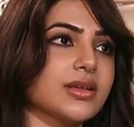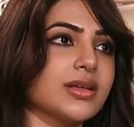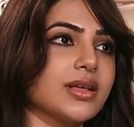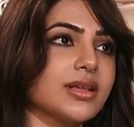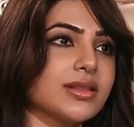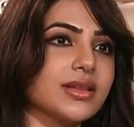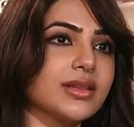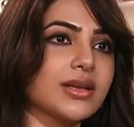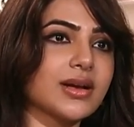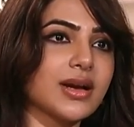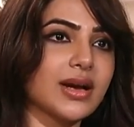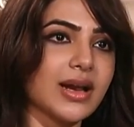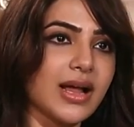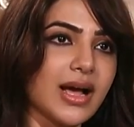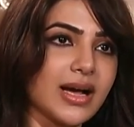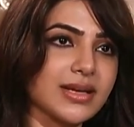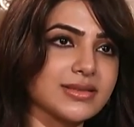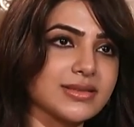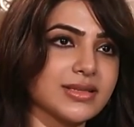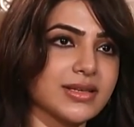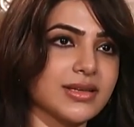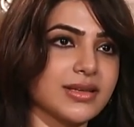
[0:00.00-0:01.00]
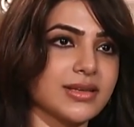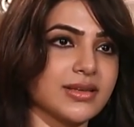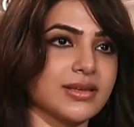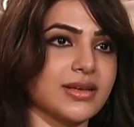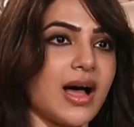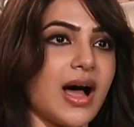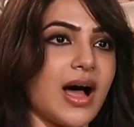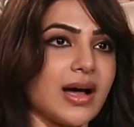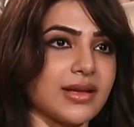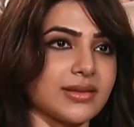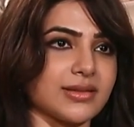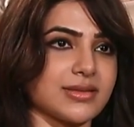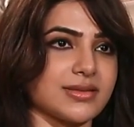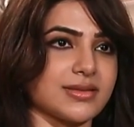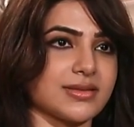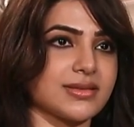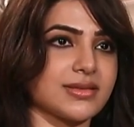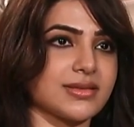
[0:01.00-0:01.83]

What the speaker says: in the classical arts.